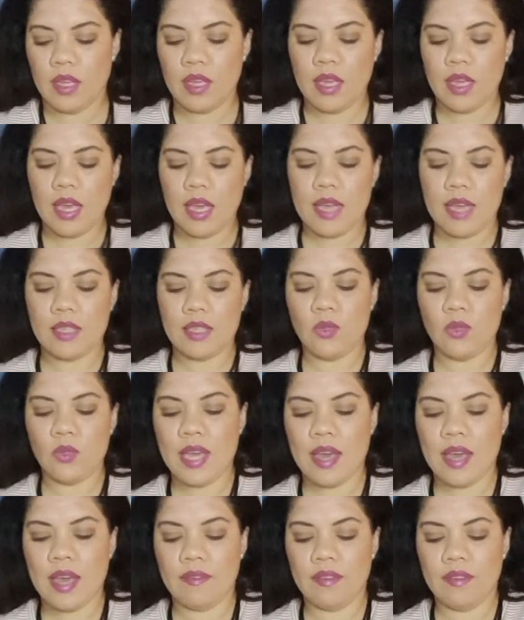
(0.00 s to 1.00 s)
And we
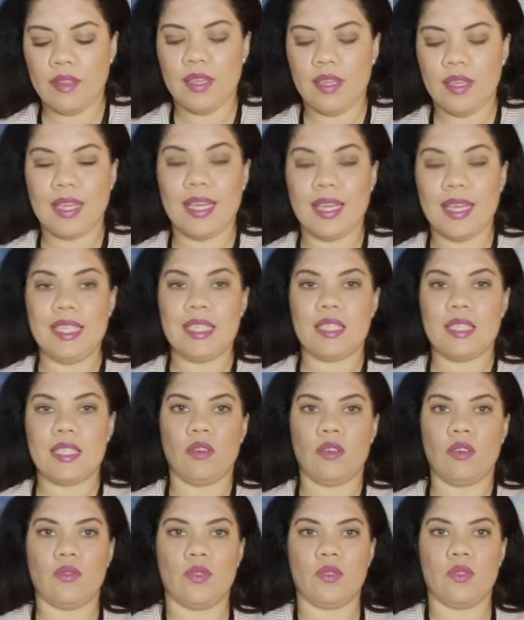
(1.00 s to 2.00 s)
have the Knight
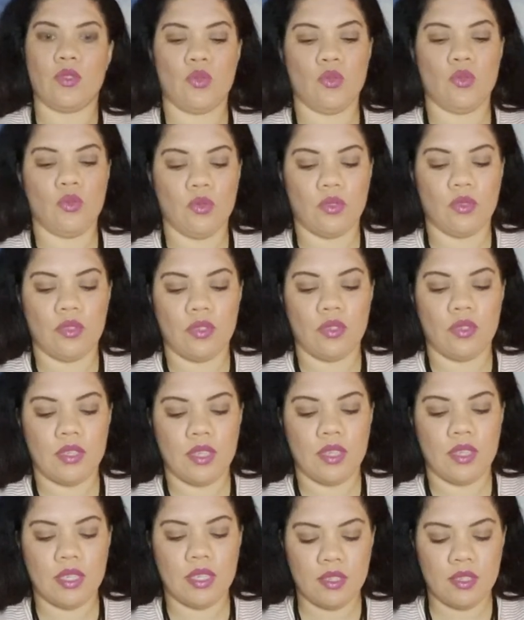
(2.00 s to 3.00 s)
of Swords. So
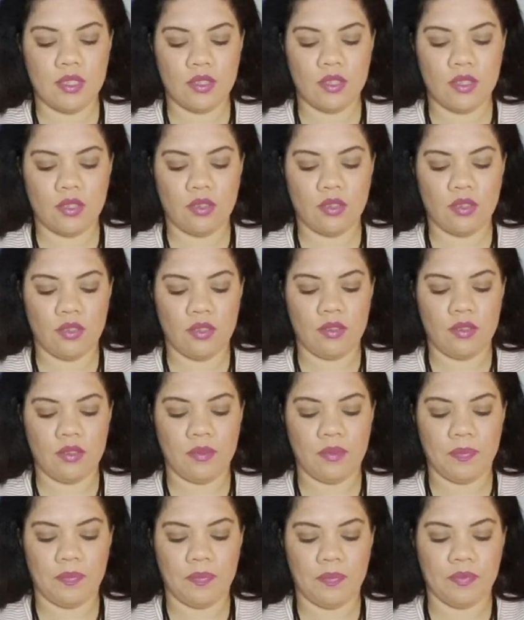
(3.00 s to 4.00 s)
this is good.
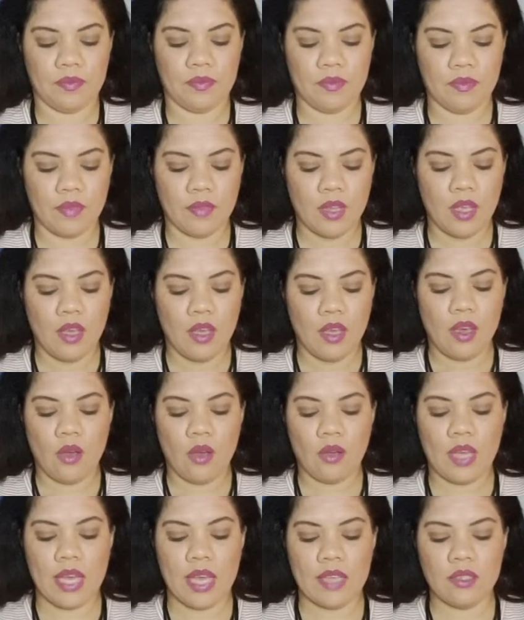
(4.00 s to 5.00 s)

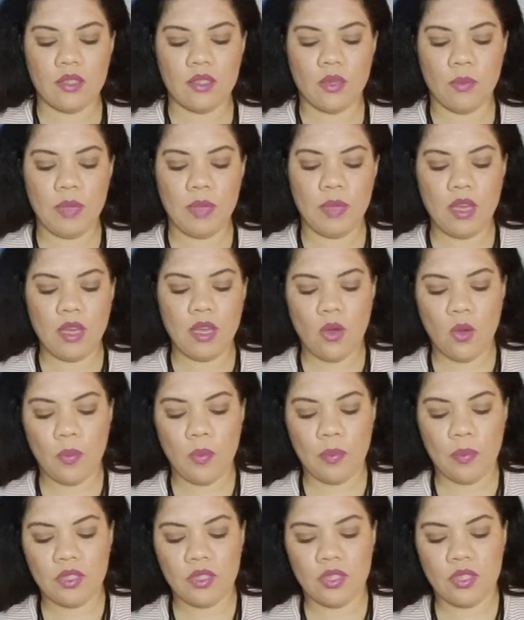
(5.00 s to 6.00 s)
Okay, so be
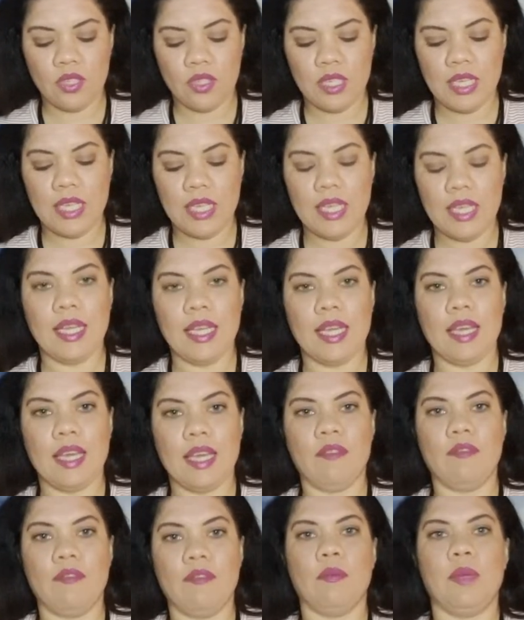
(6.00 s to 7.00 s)
open to healing
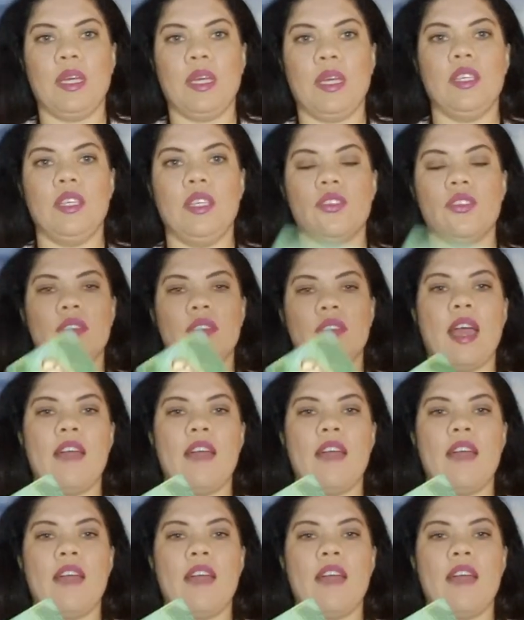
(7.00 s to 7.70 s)
information.